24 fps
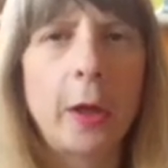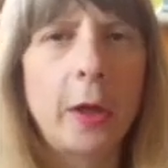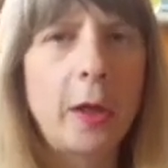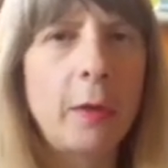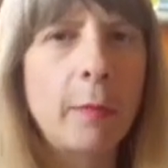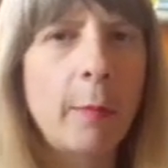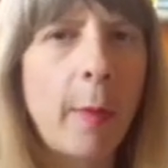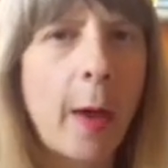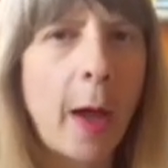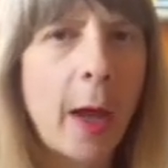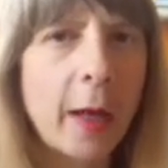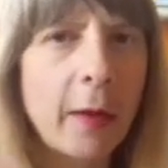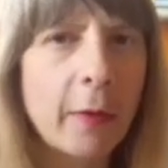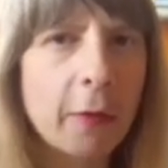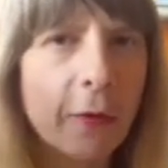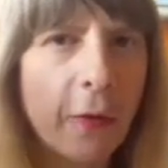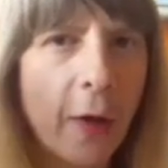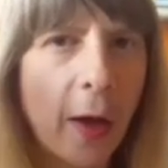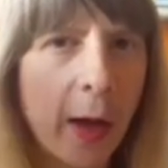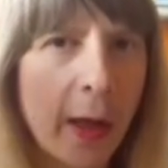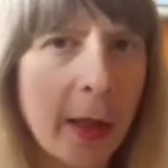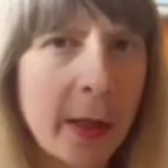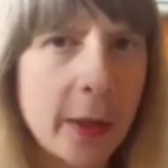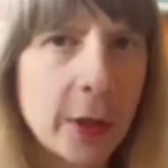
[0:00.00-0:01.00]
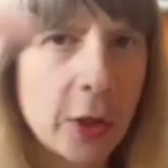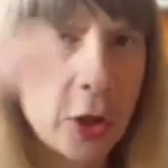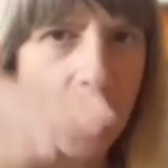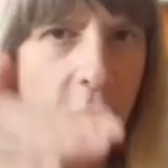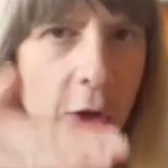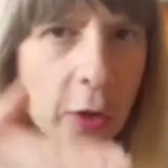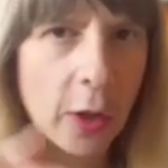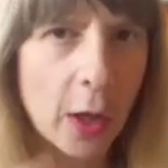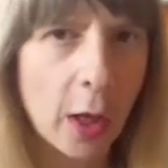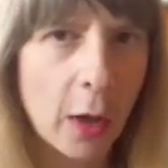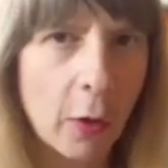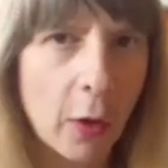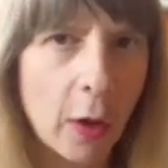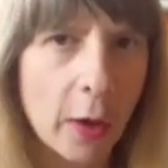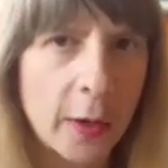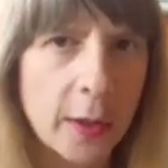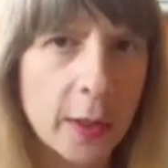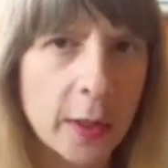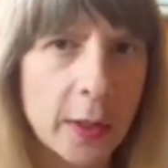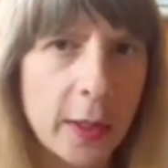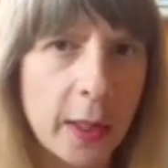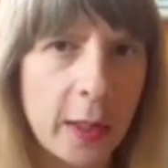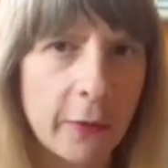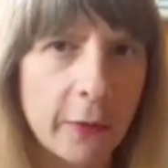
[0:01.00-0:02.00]
You might find as you go
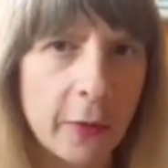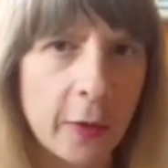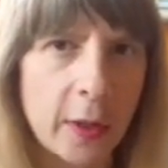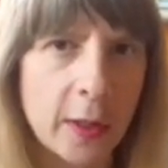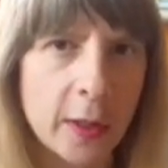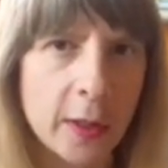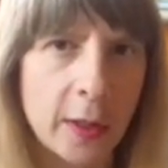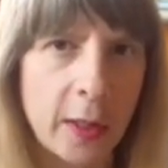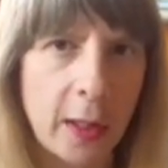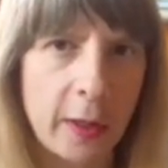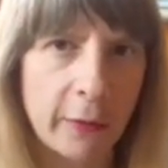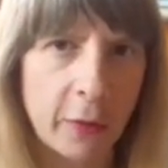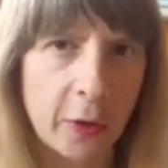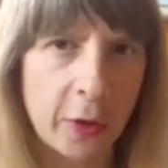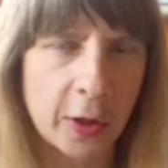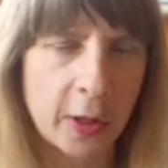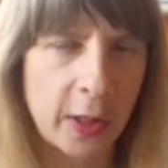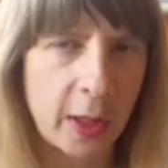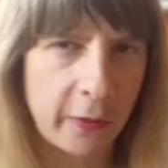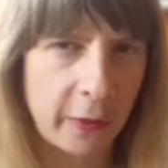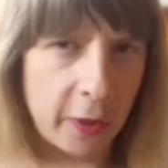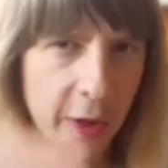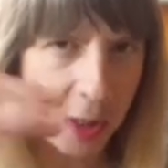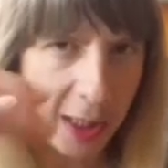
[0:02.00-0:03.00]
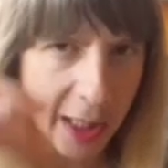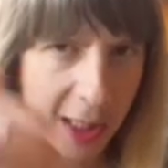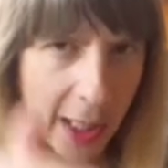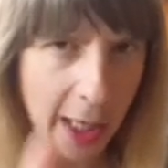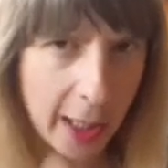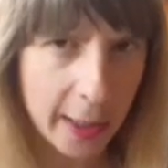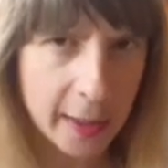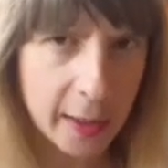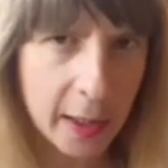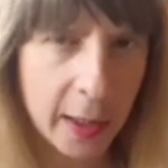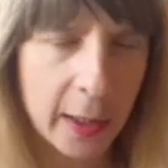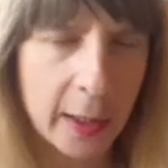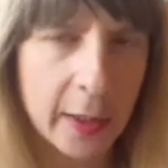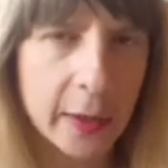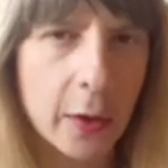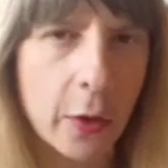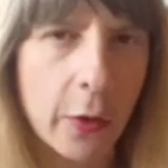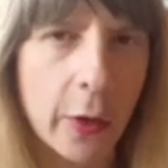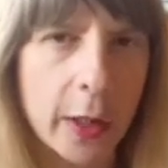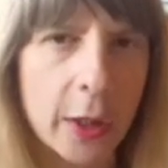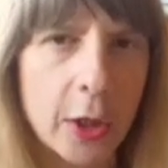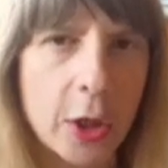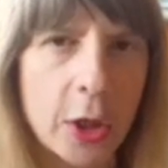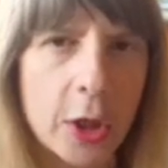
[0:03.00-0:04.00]
underneath, and you keep asking this
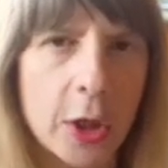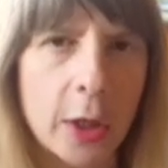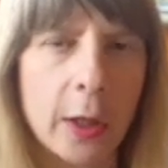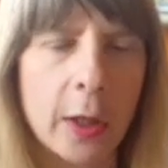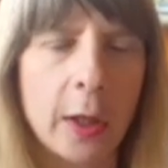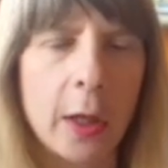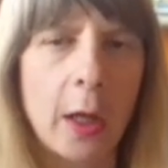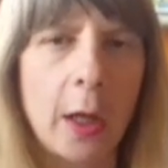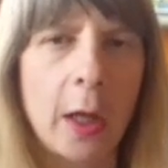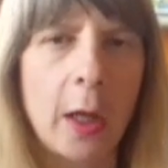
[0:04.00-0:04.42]
question,